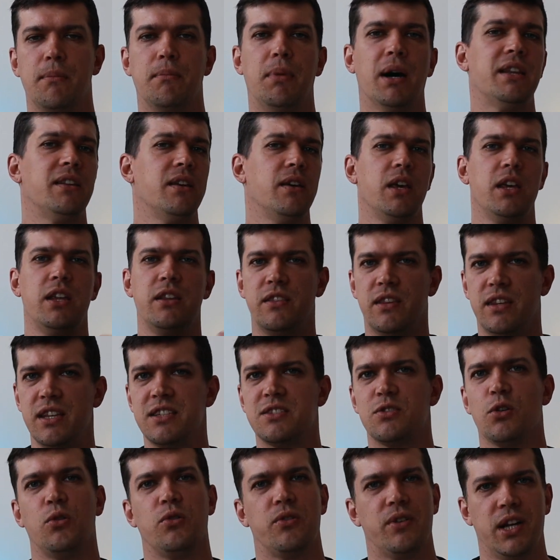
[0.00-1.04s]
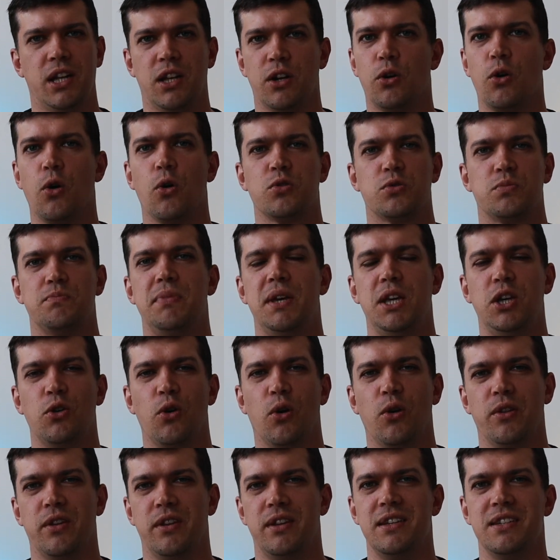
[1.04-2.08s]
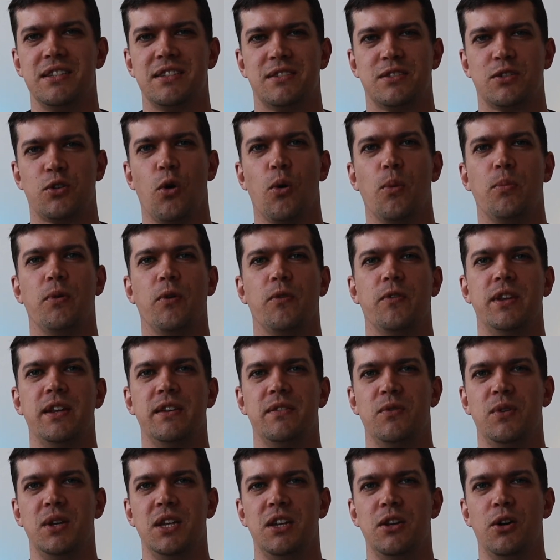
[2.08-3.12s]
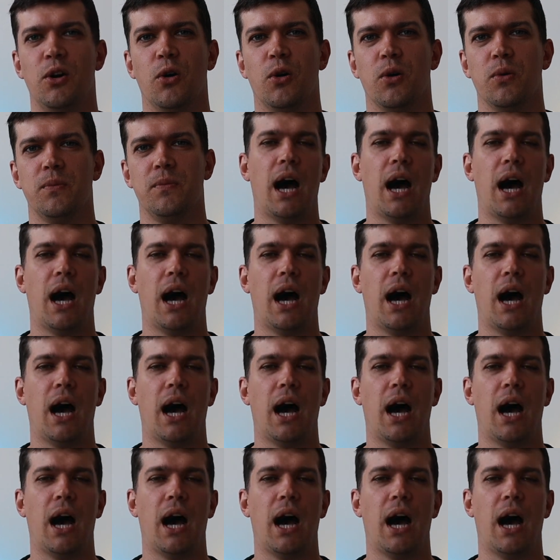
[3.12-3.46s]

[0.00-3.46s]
but this already goes beyond the scope of the video.